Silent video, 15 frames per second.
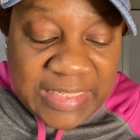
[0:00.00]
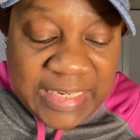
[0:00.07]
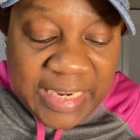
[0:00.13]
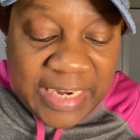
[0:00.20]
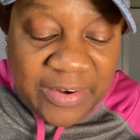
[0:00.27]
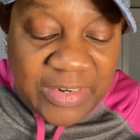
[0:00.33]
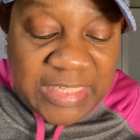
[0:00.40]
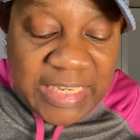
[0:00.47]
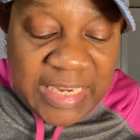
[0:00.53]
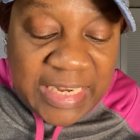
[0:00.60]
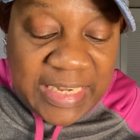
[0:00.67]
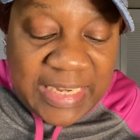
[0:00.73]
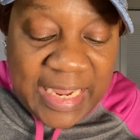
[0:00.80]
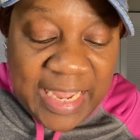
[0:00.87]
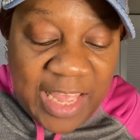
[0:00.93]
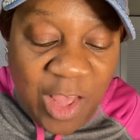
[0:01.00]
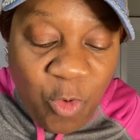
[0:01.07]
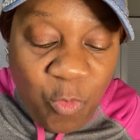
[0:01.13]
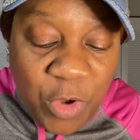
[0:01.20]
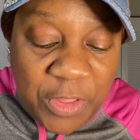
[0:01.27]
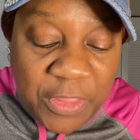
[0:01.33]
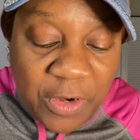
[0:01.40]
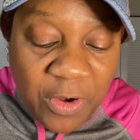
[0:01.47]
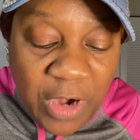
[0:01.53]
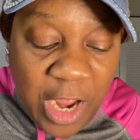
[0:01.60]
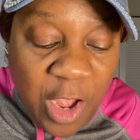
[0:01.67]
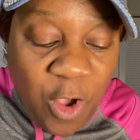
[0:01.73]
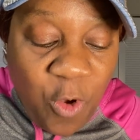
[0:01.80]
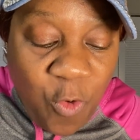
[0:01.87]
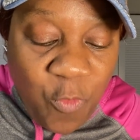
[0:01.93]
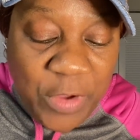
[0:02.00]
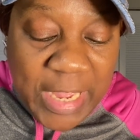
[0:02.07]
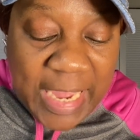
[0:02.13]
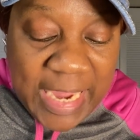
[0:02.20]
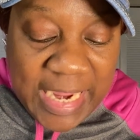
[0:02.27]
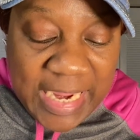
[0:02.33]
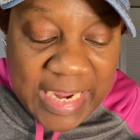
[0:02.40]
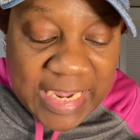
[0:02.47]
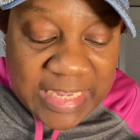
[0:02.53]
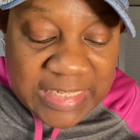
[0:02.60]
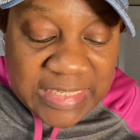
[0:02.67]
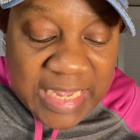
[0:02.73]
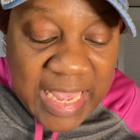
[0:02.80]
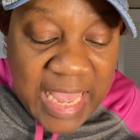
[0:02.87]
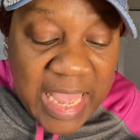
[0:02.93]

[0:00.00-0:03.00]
tears it down with her own hands